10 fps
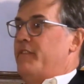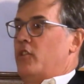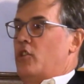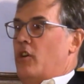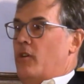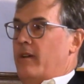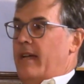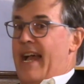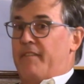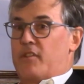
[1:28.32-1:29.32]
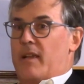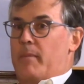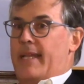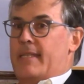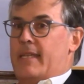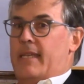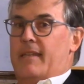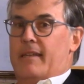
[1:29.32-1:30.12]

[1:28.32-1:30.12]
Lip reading: even though after MIT,